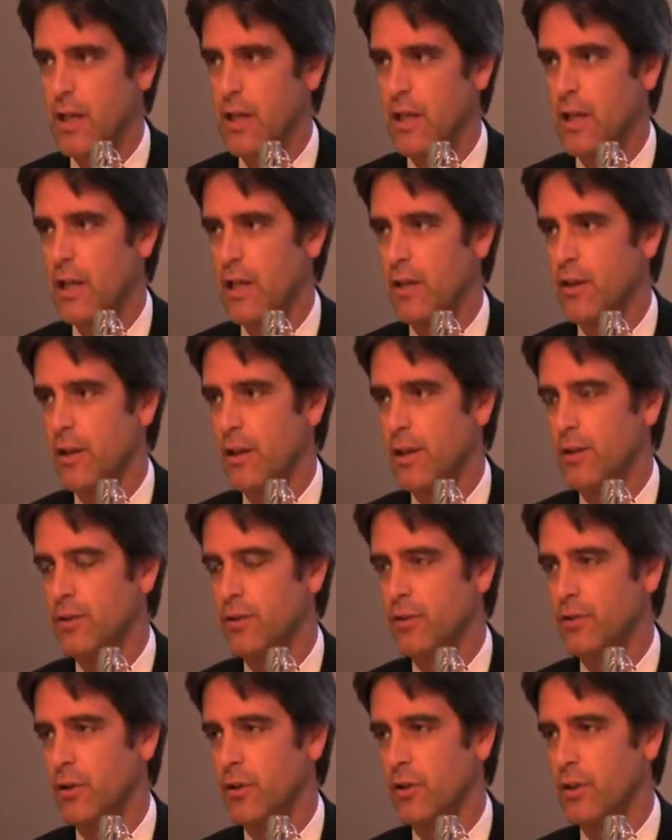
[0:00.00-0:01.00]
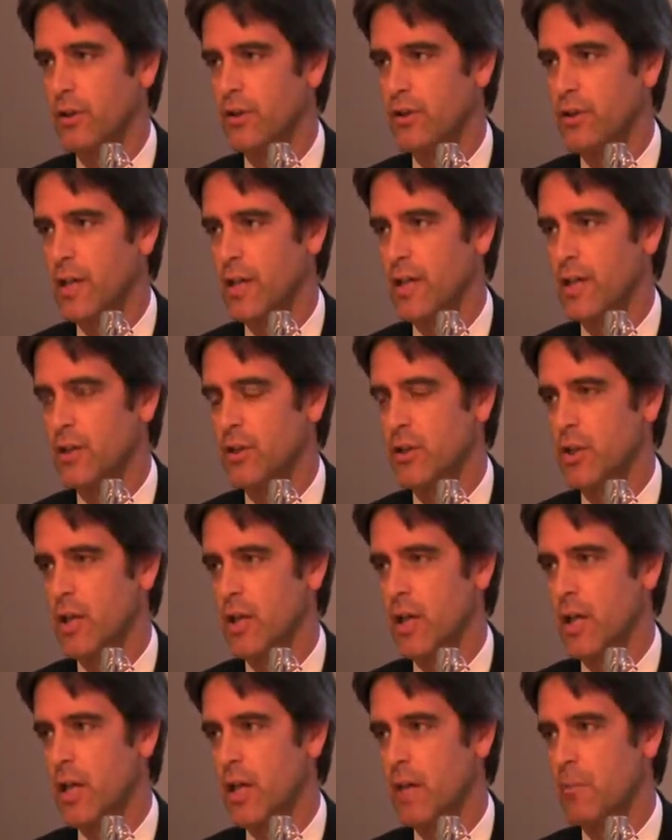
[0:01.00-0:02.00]
at the London Stock
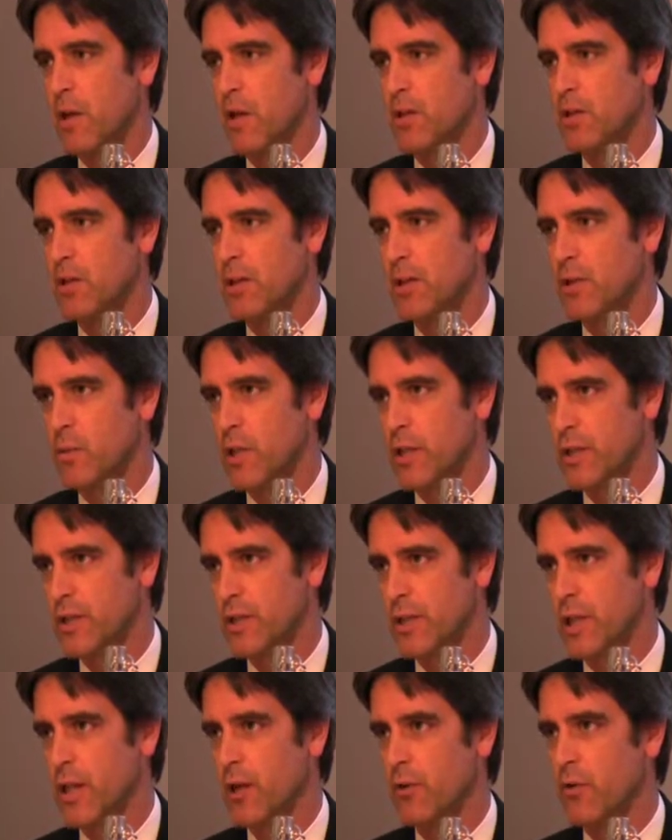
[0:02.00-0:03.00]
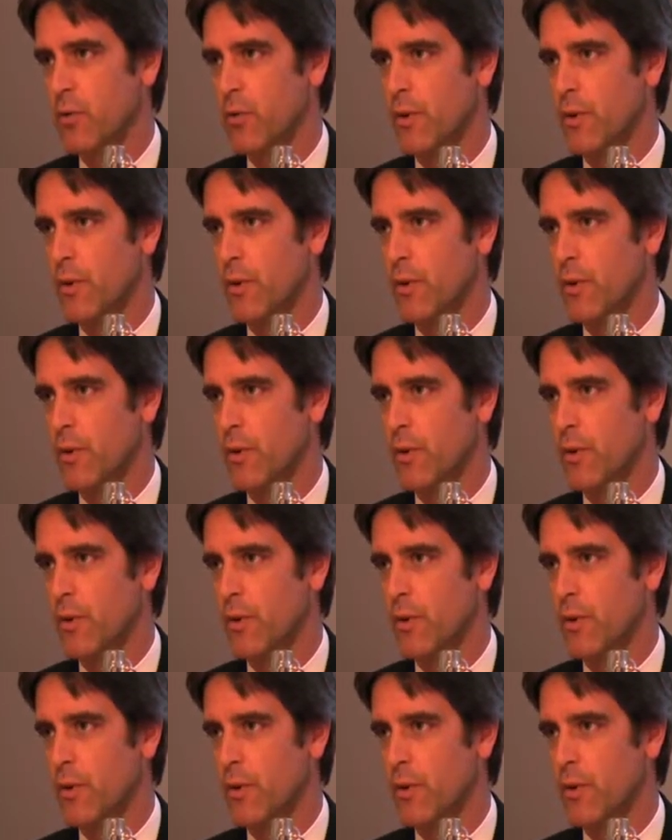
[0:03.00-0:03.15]
Exchange about 6 weeks ago,